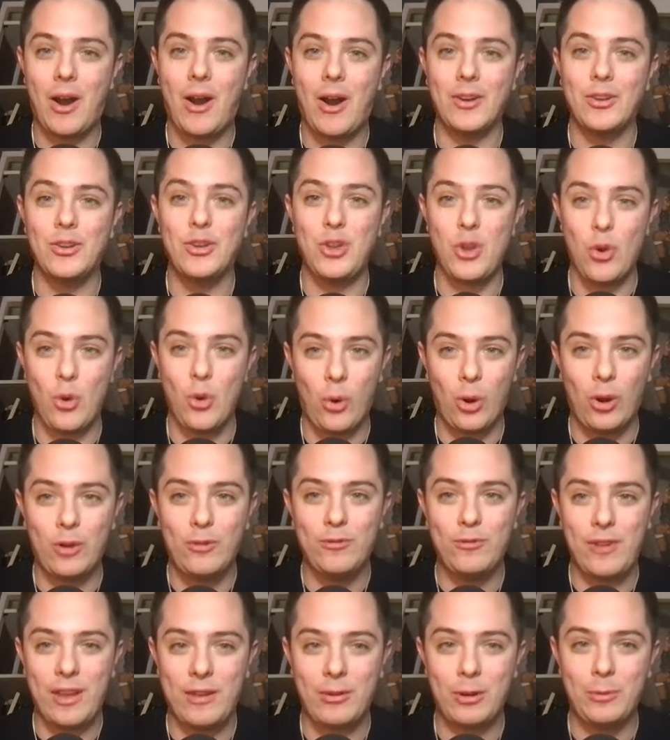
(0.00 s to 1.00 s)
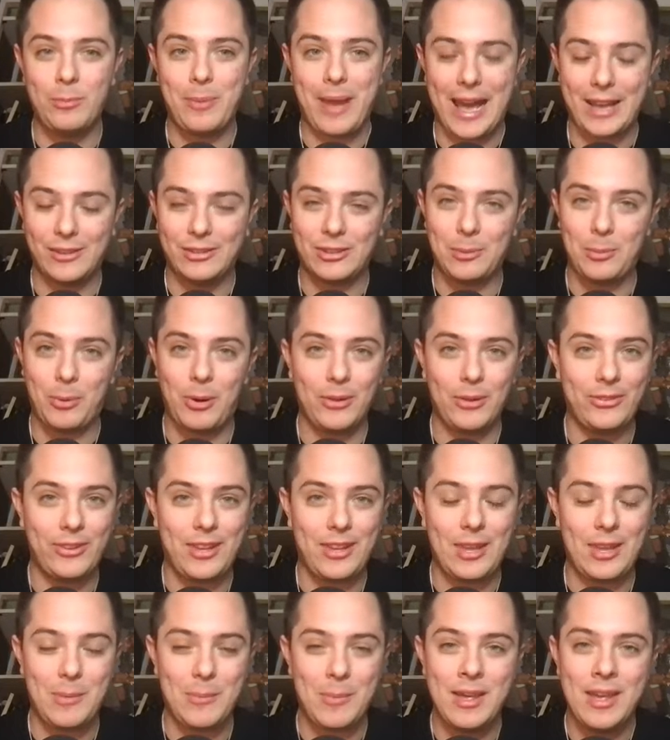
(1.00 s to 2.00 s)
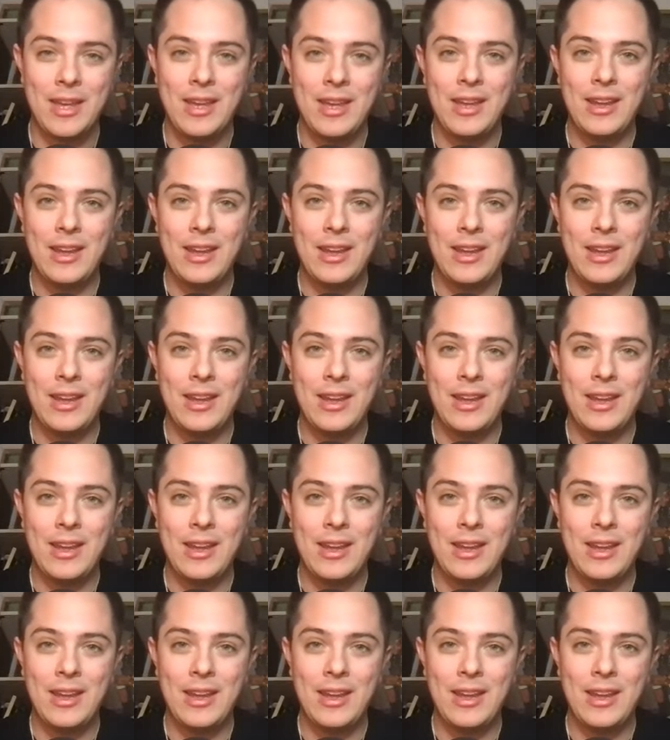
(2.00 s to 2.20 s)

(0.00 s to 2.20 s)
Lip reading: on your favorite basketball team.